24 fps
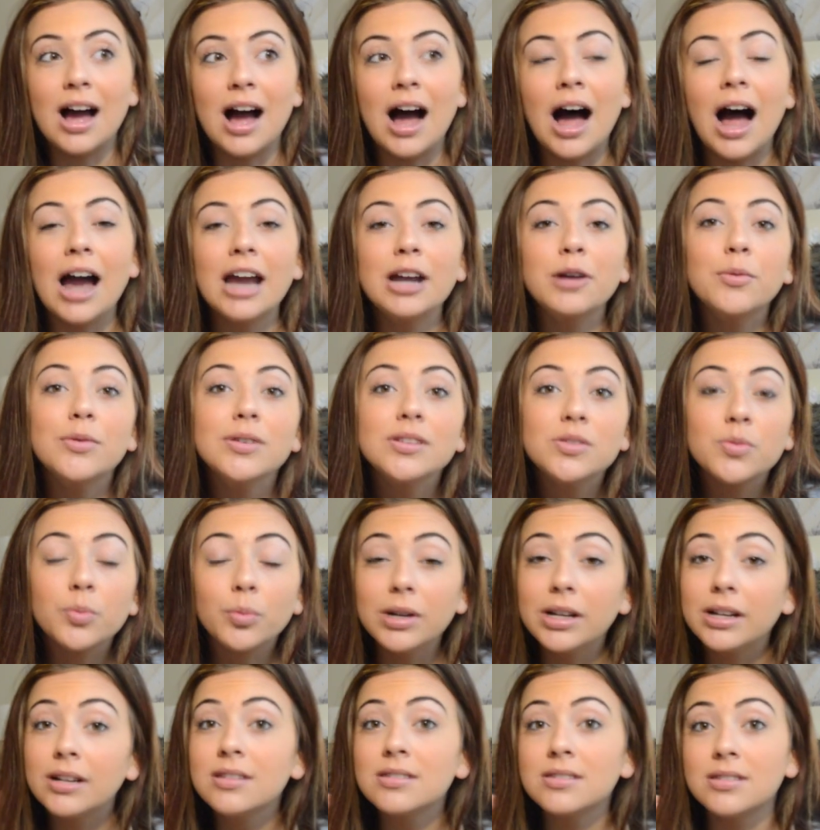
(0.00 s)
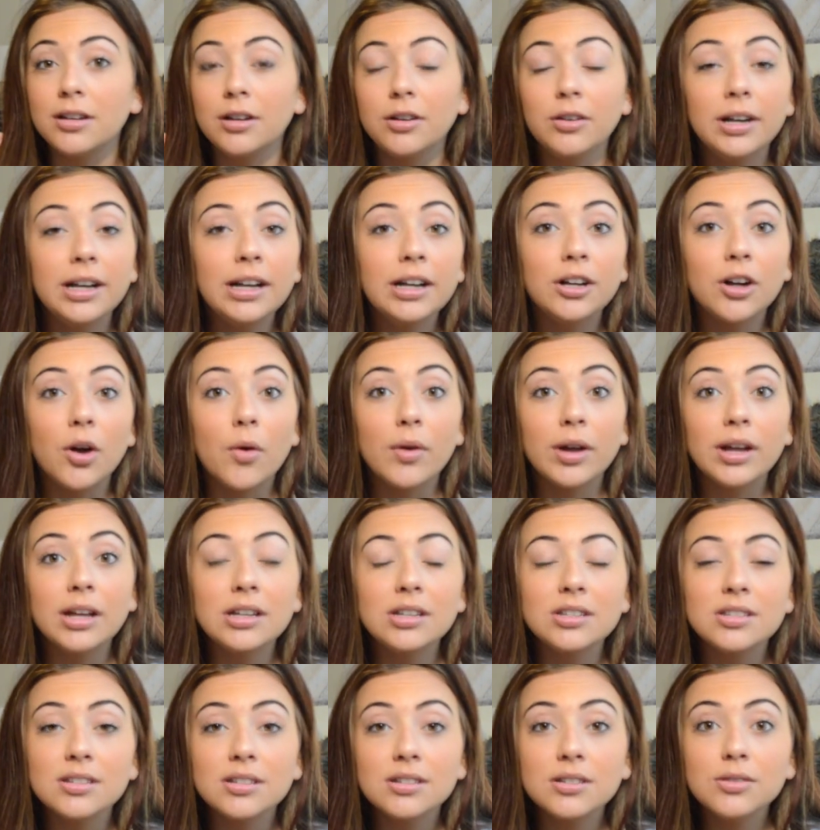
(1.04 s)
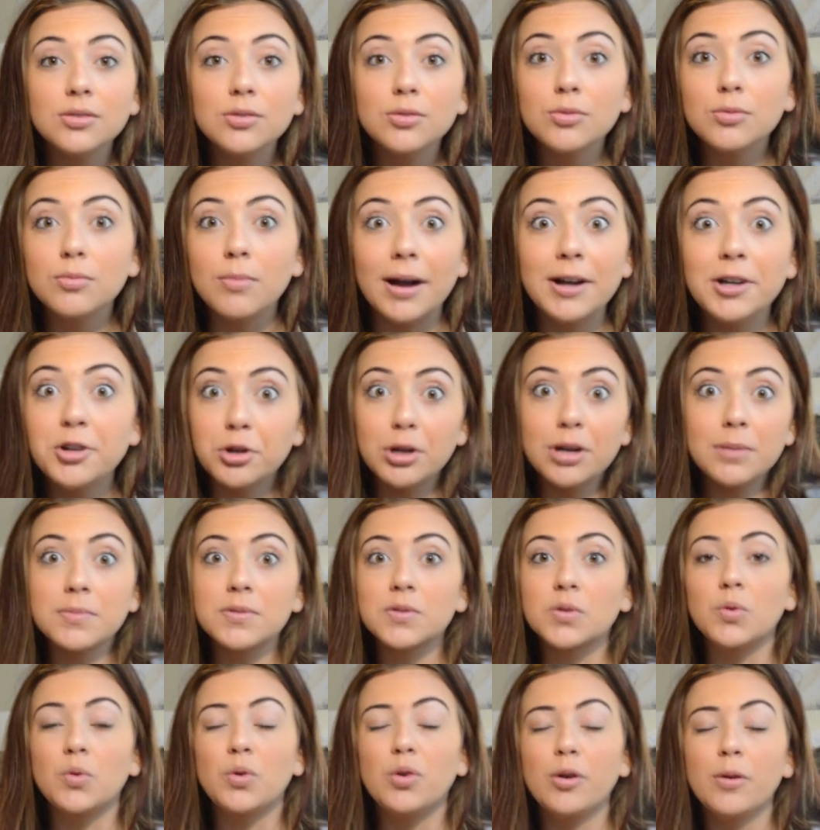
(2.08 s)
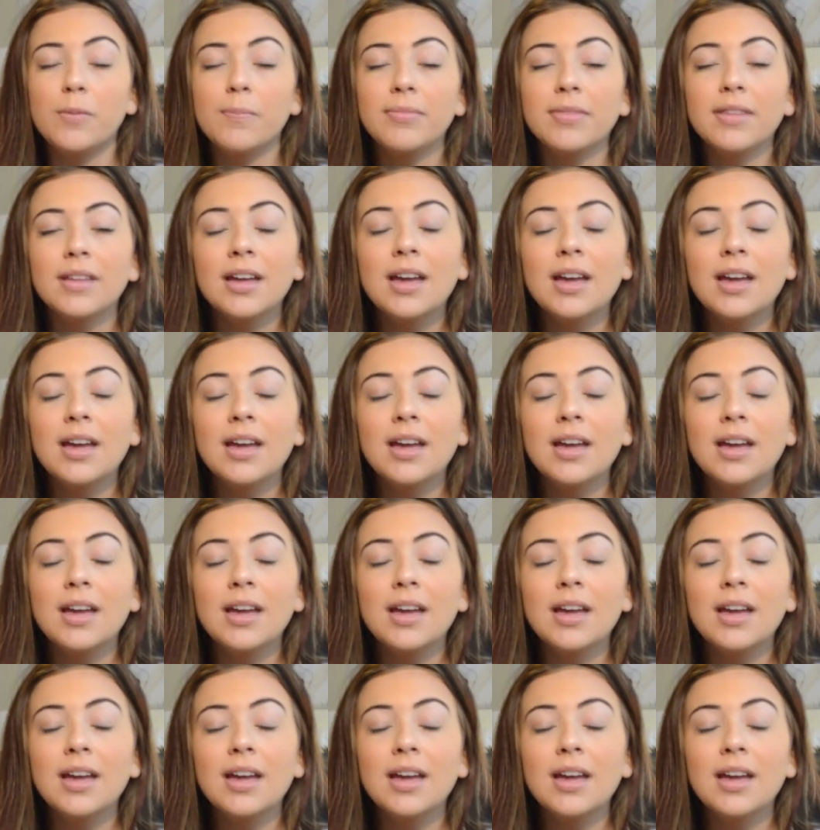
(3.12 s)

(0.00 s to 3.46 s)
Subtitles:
I was reconsidering going to my dream school.